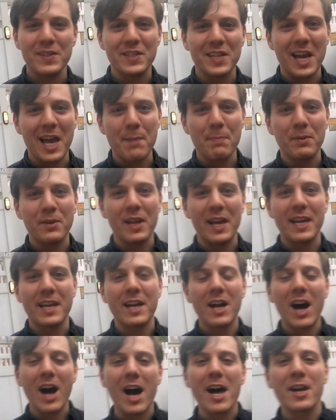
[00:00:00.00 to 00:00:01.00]
and I play
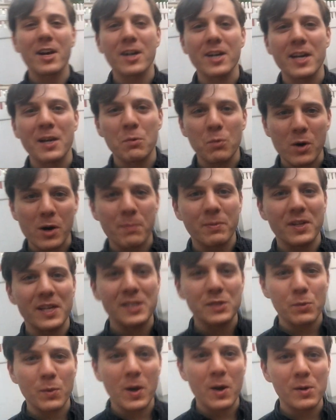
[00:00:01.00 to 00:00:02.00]
Connor in Workplace
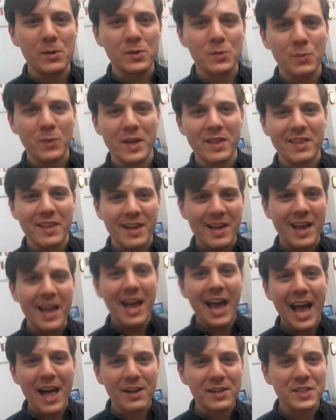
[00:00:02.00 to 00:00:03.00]
Woes with
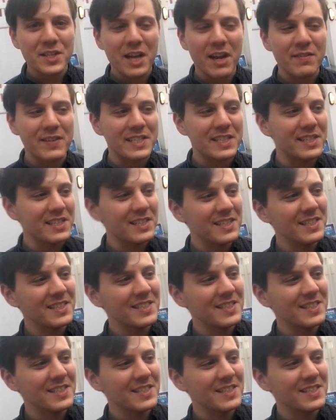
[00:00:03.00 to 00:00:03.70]
Alex Covington.